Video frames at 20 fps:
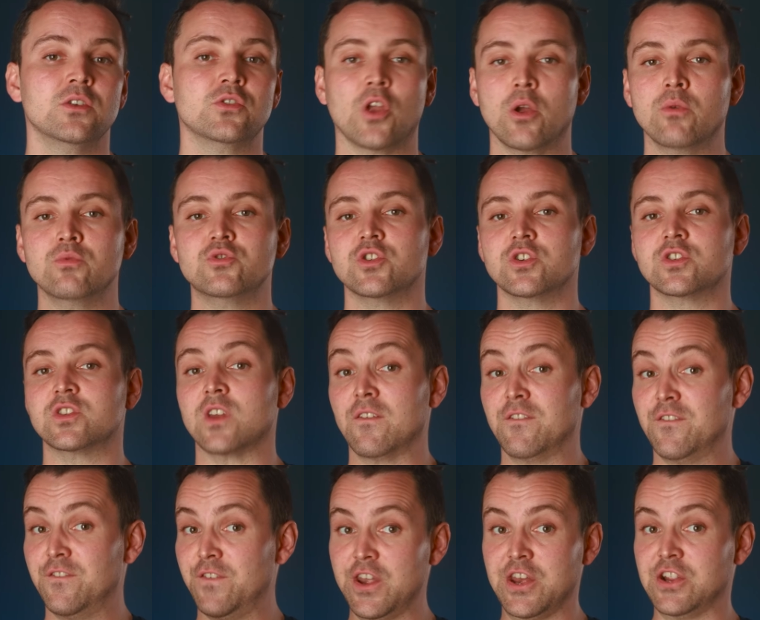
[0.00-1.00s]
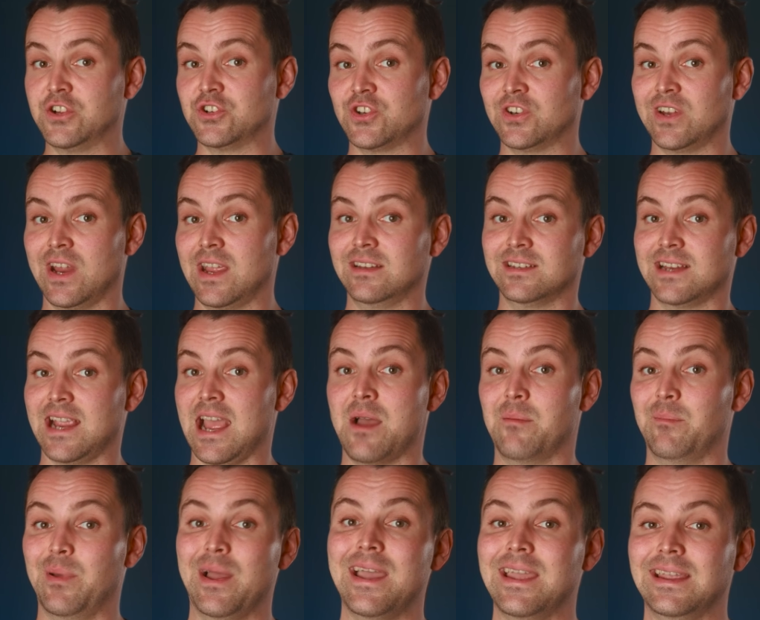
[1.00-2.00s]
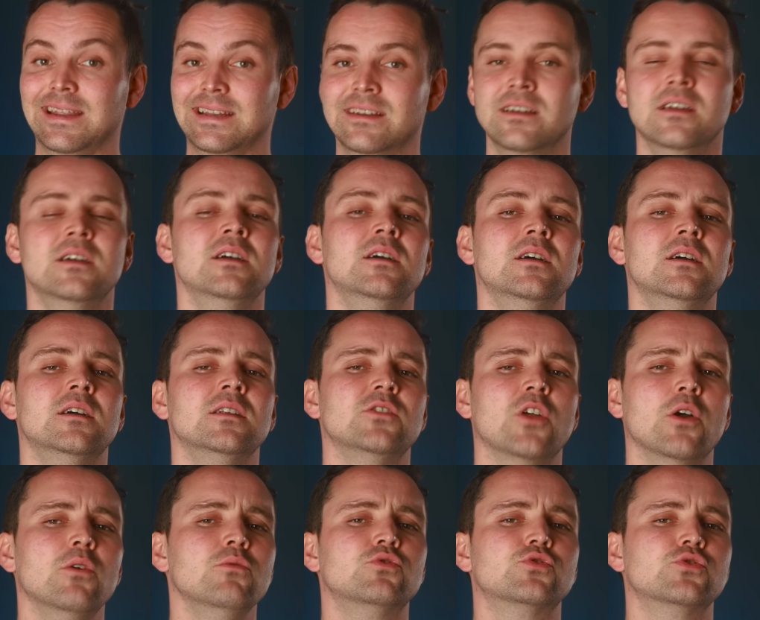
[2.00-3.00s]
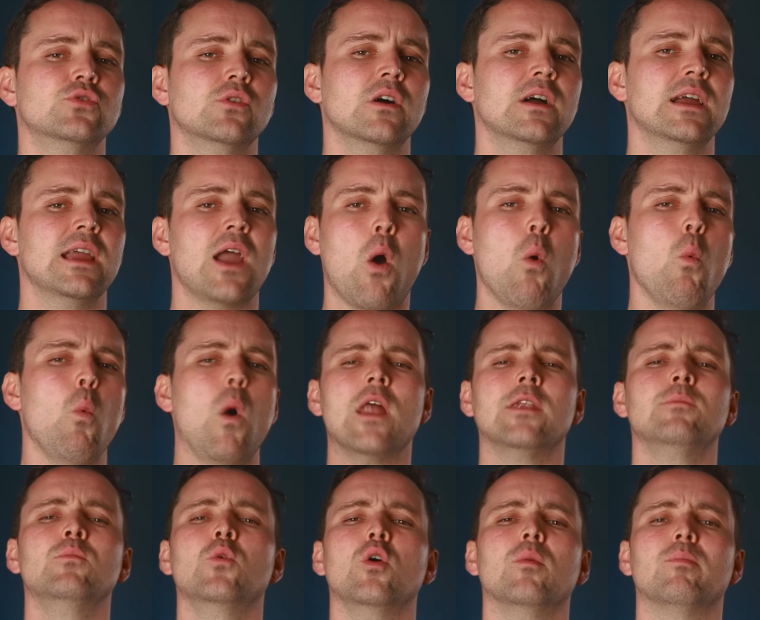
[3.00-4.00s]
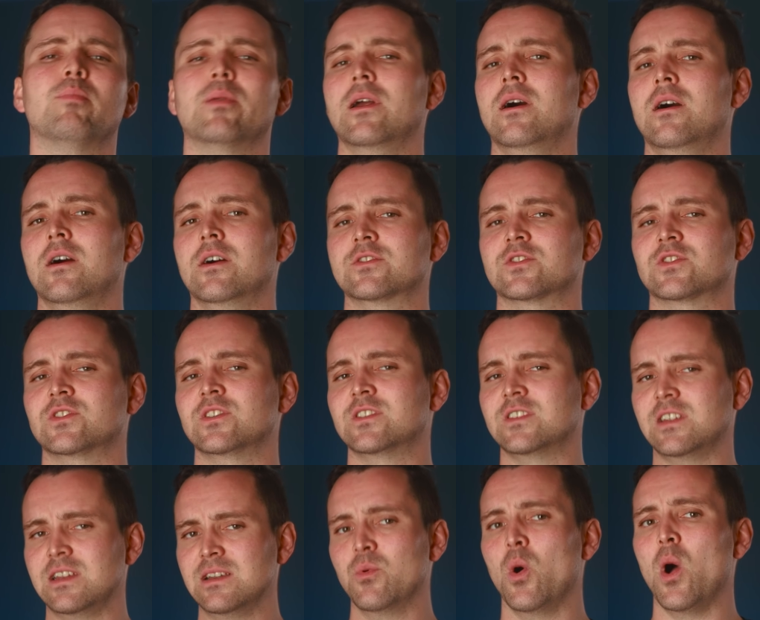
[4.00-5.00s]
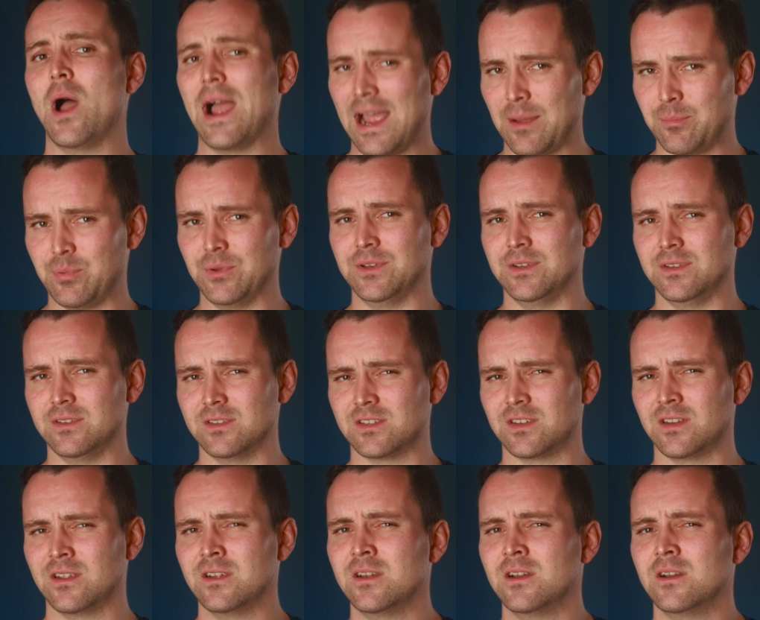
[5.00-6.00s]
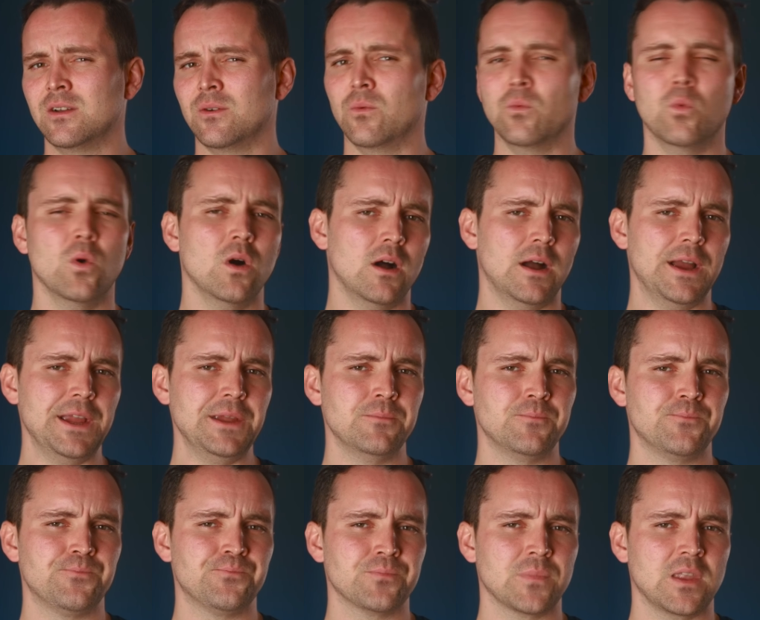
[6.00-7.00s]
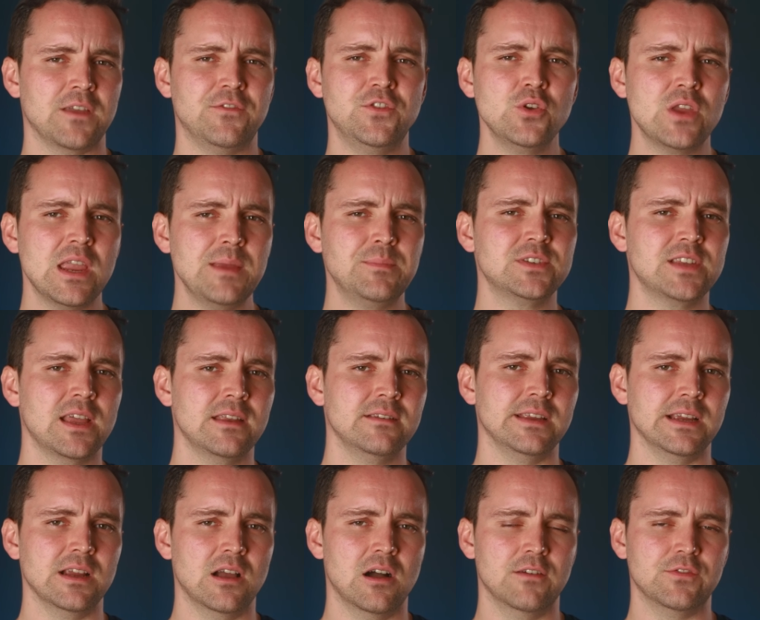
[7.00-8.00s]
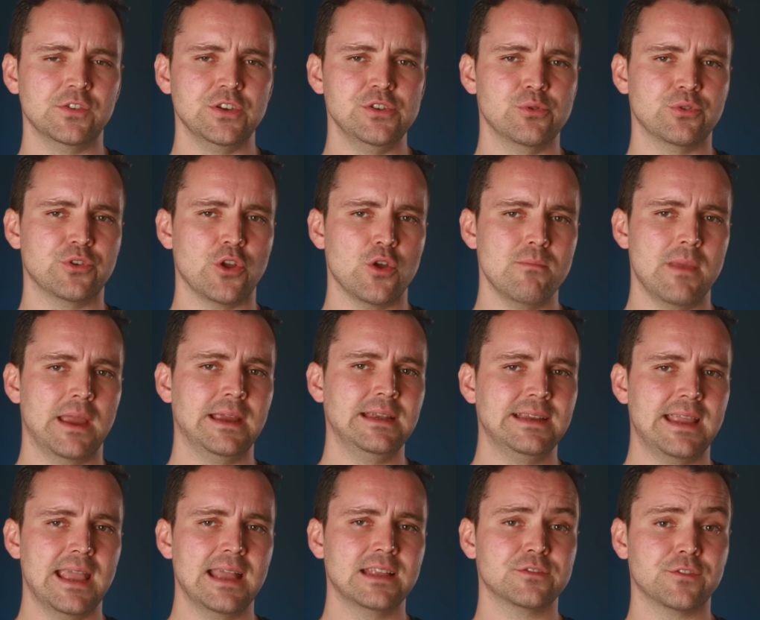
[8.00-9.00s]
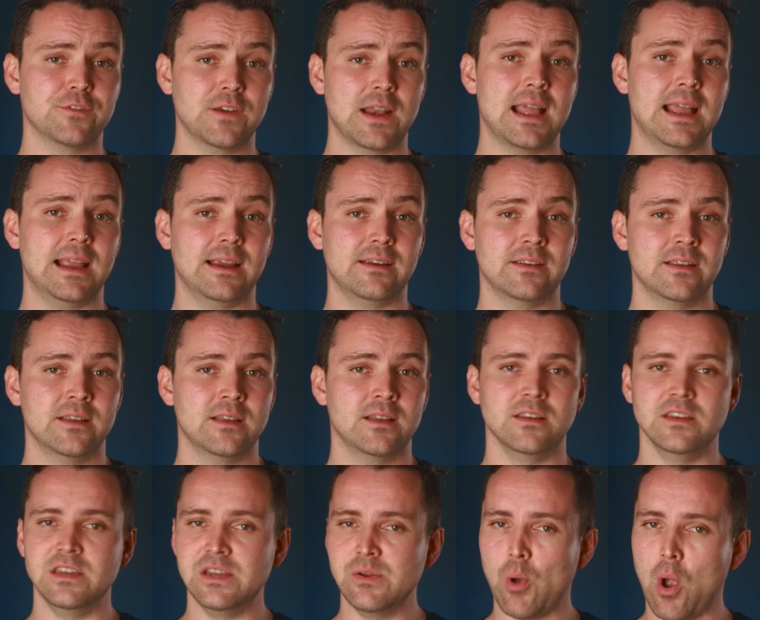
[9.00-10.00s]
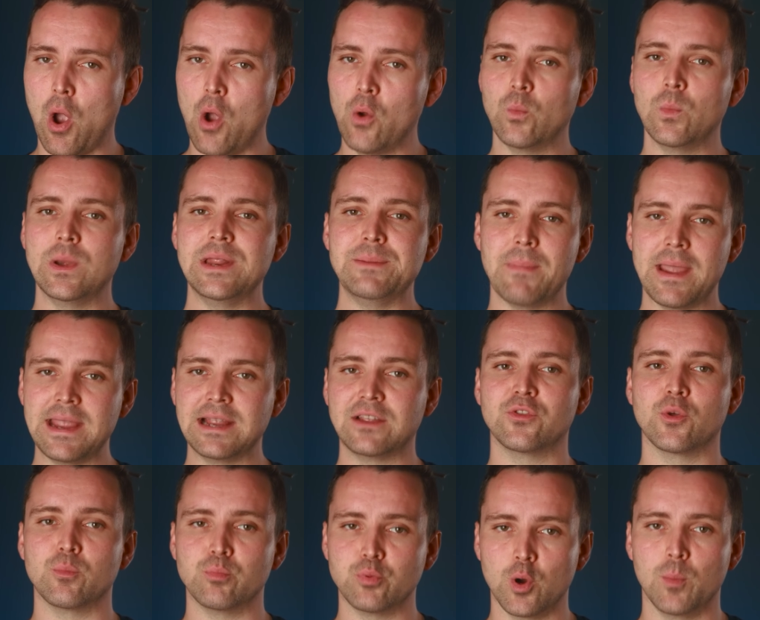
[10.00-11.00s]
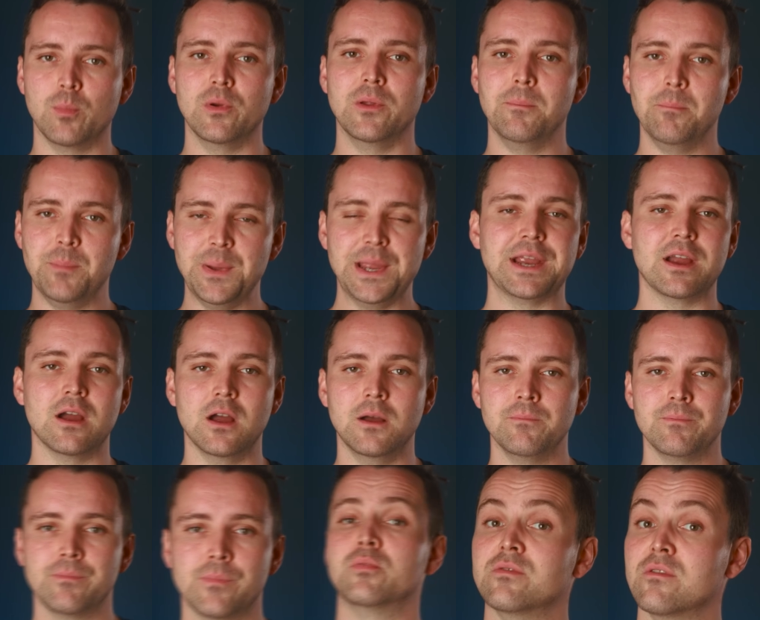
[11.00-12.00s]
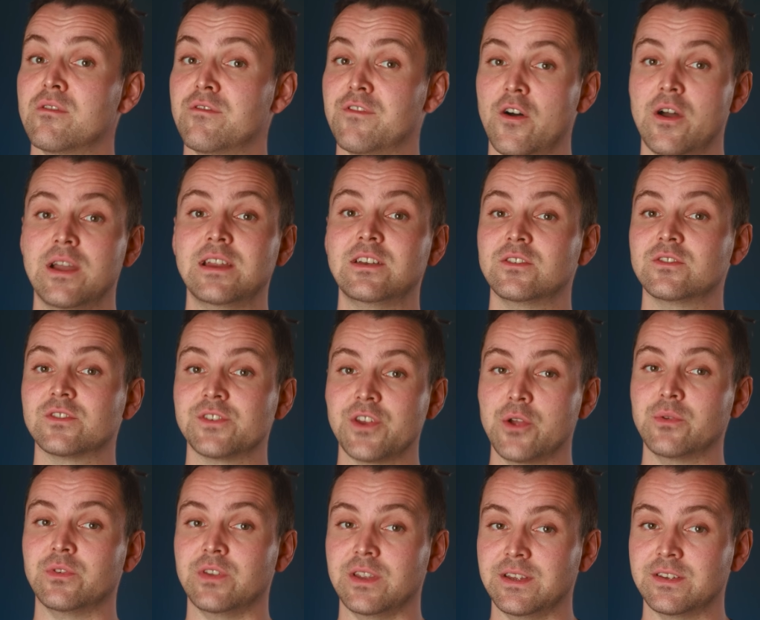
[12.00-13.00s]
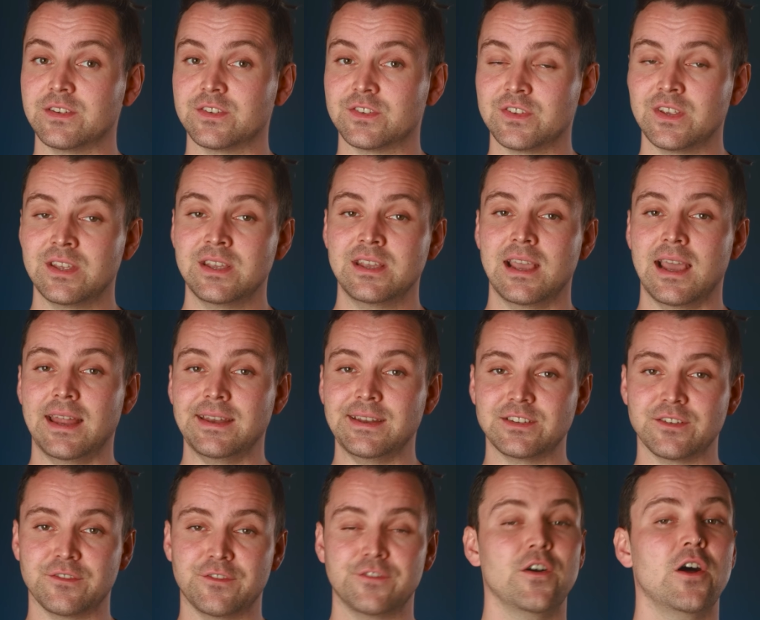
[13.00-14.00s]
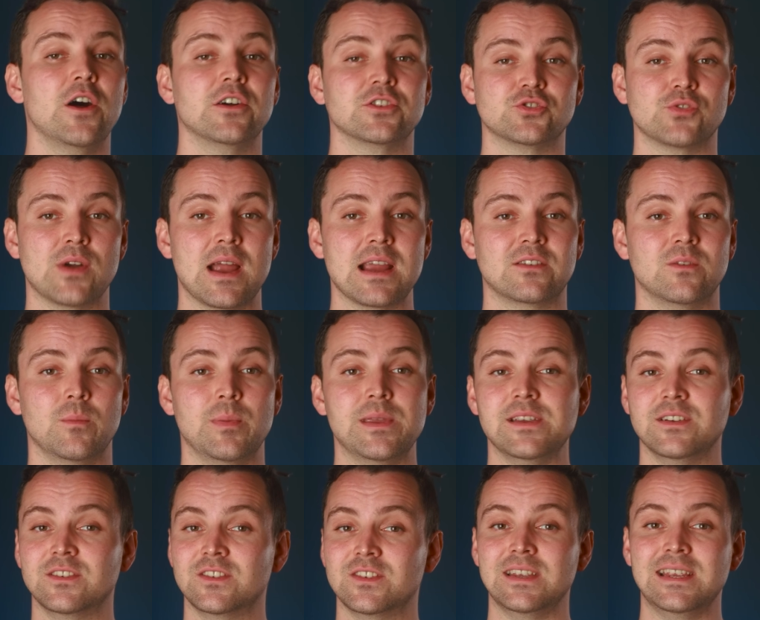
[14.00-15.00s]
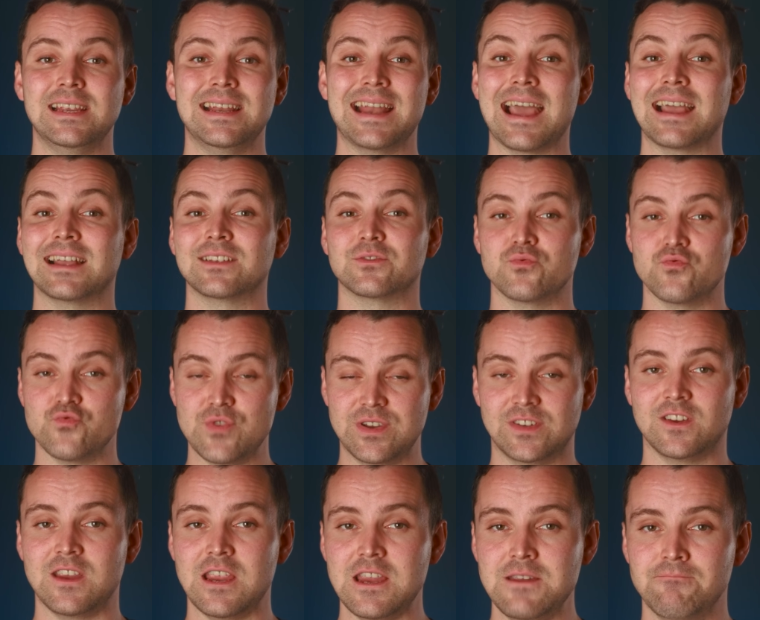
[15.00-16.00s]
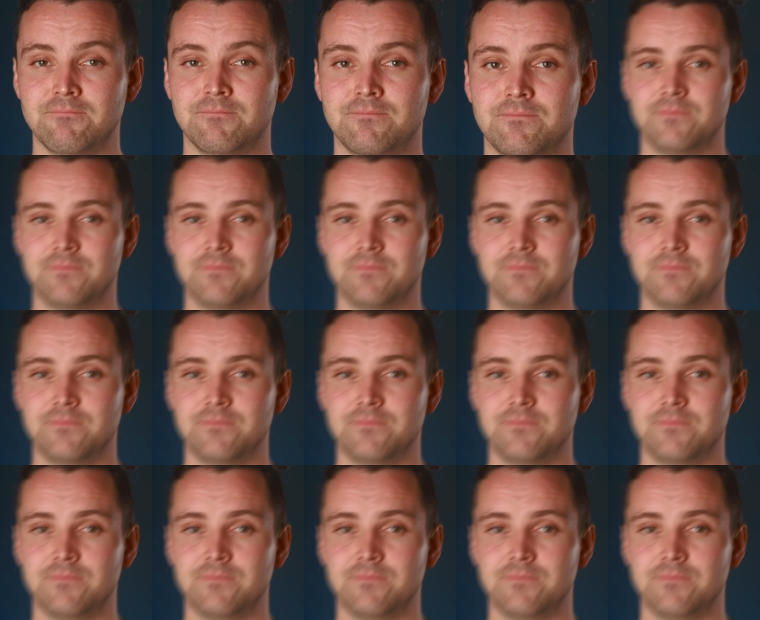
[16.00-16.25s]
Don't just finish today's campaign. Don't try one more blast to see what happens. Why? If you keep sending after your domain gets flagged, you only make the problem bigger. Providers notice, and it's a fast track to being seen as risky.